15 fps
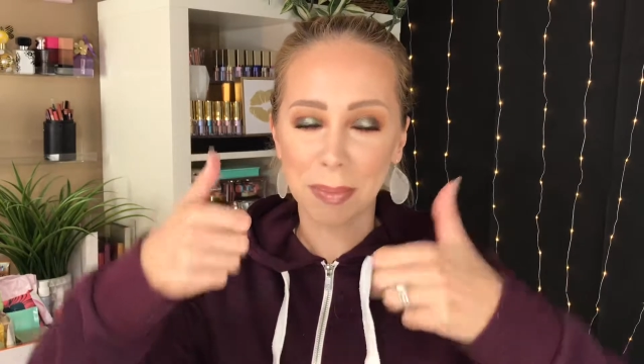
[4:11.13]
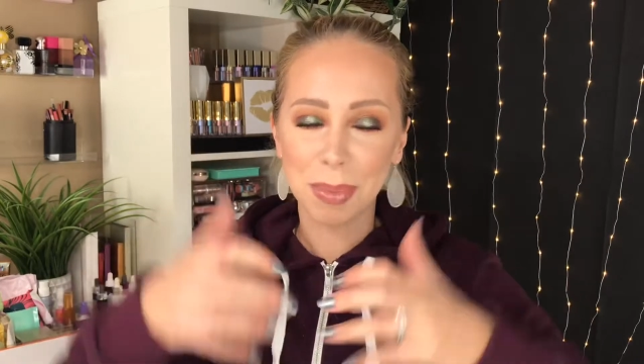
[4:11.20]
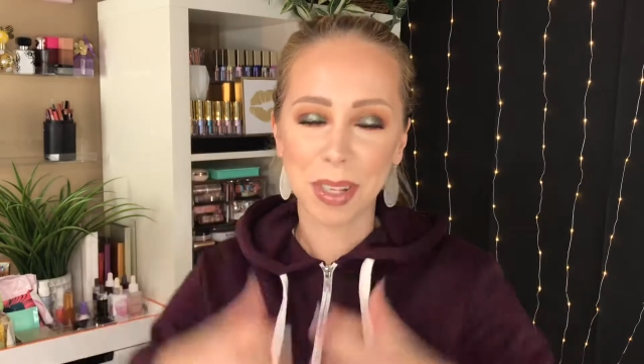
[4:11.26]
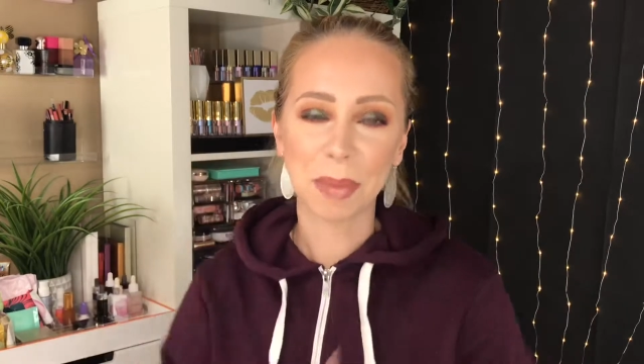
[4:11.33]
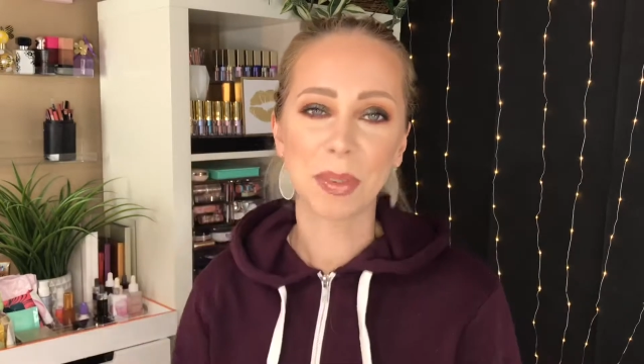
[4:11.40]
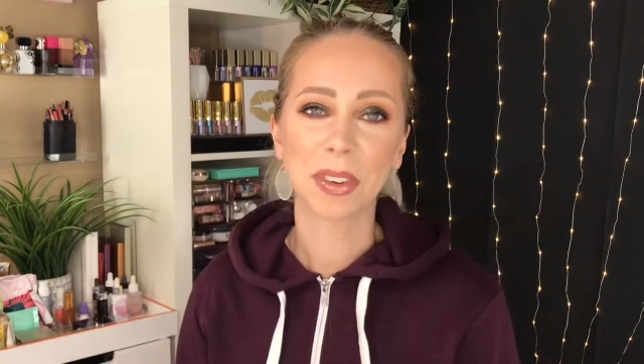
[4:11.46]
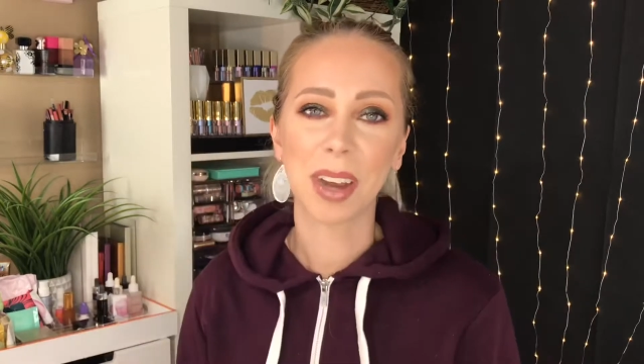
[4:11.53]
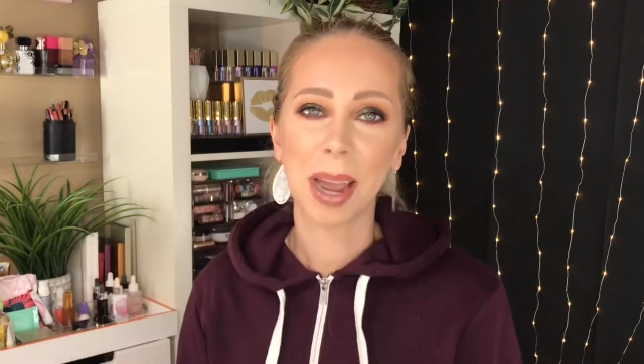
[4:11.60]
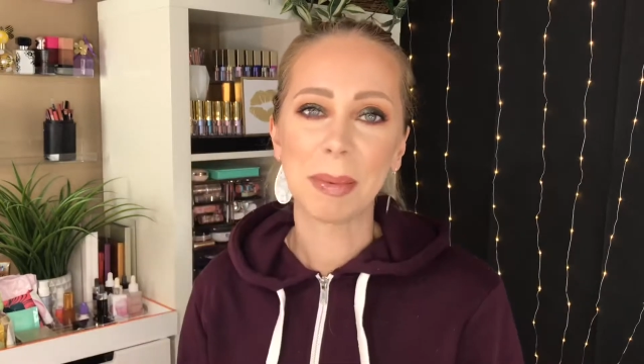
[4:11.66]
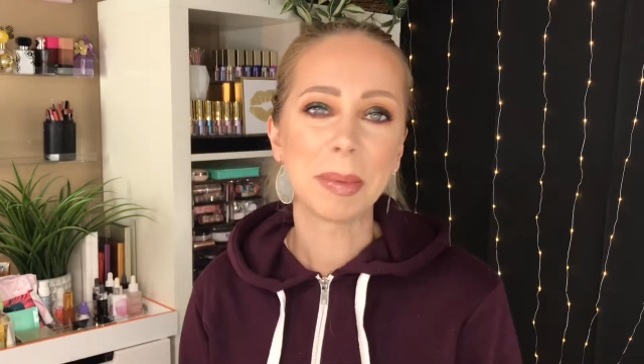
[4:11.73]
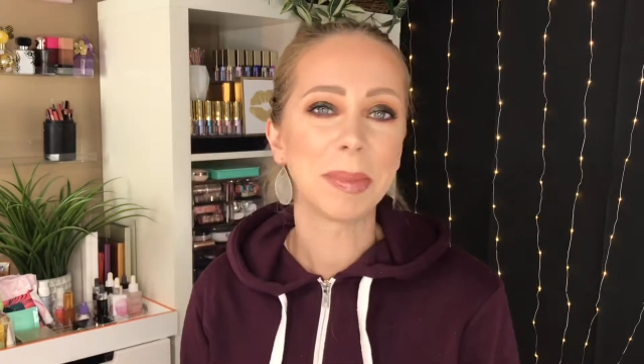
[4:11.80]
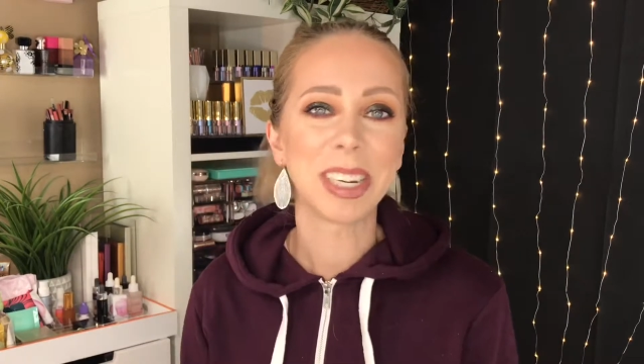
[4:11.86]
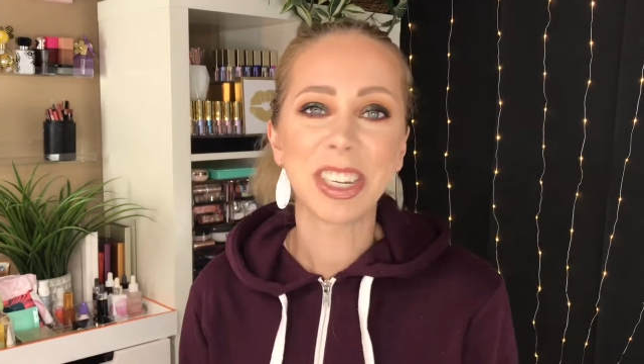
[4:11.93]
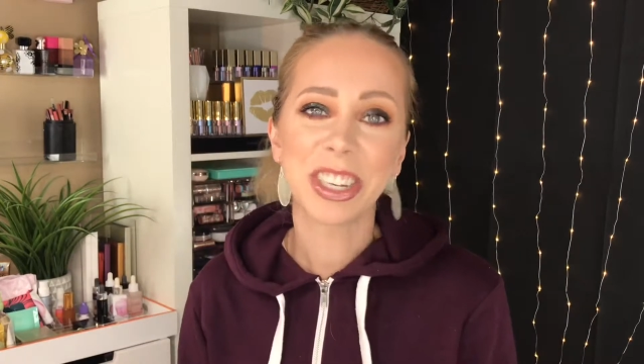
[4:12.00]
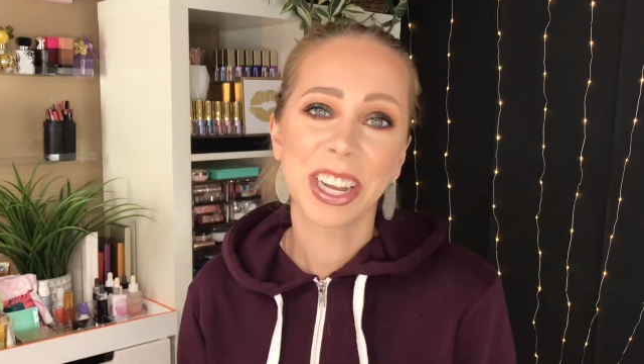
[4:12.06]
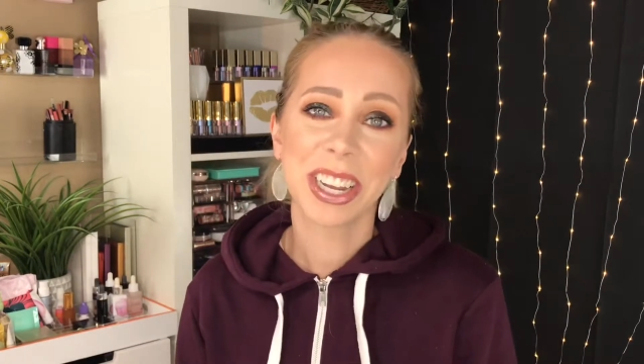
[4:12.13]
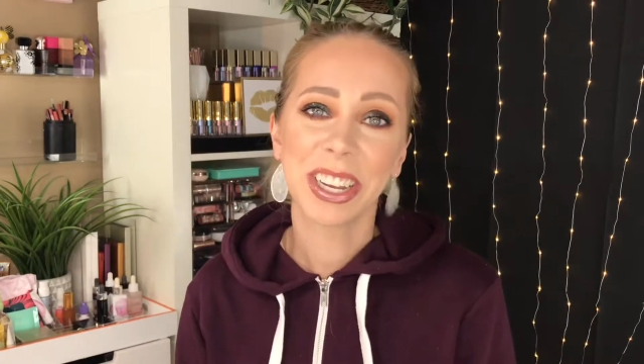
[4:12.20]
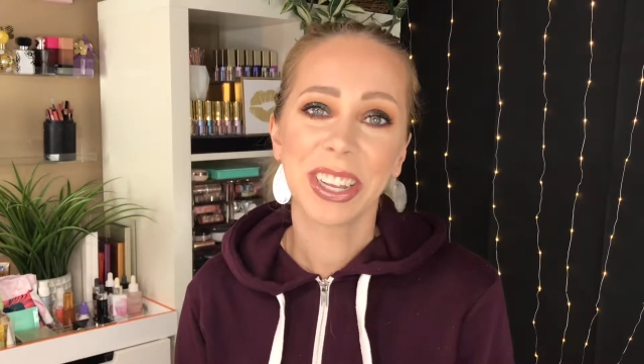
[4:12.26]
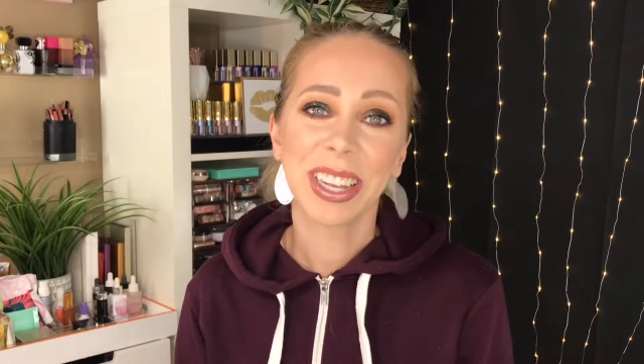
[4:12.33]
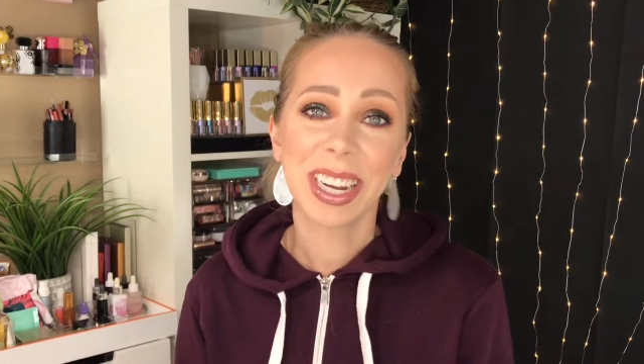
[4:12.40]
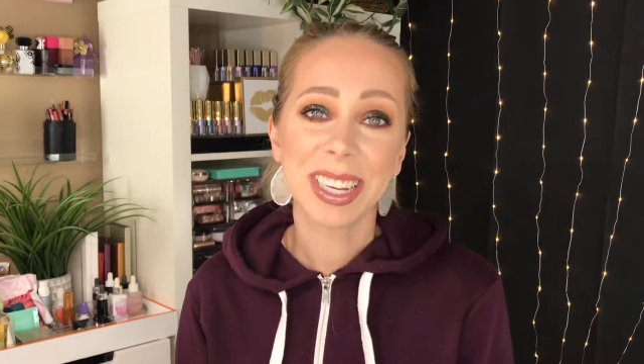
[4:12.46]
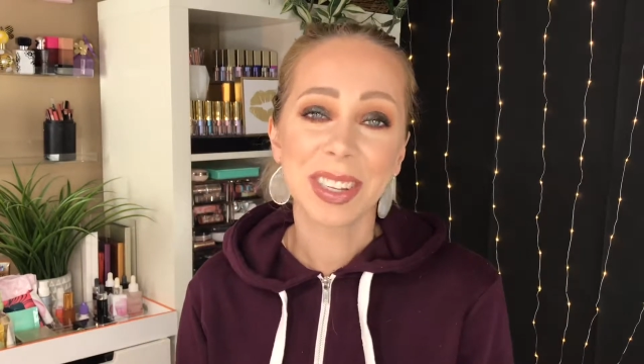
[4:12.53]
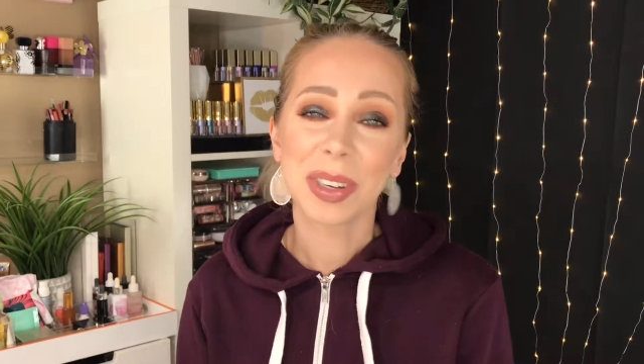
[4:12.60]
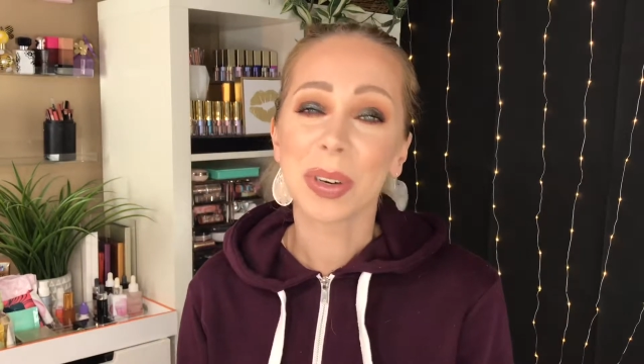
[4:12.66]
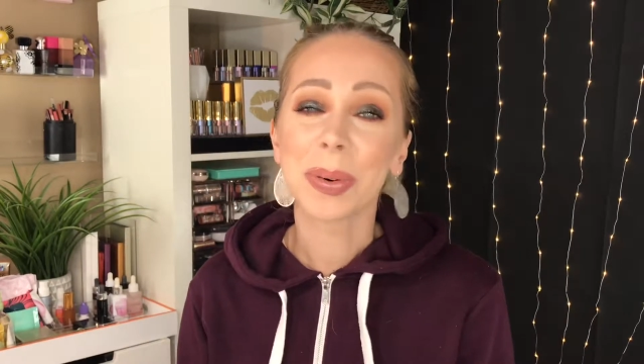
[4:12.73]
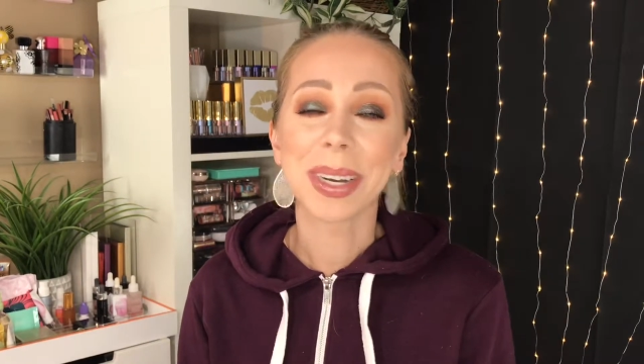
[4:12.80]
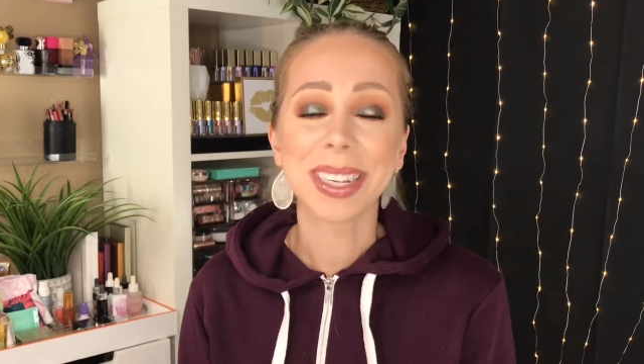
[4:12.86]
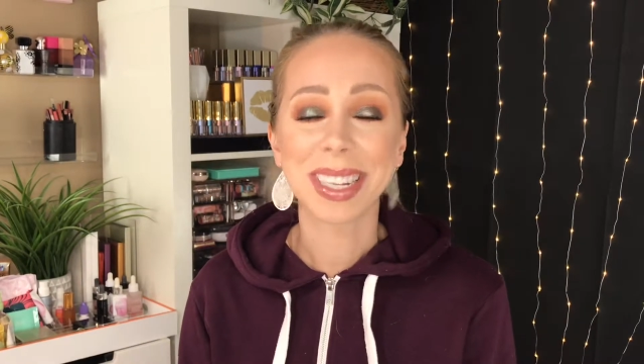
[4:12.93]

subscribe to my channel, and as always,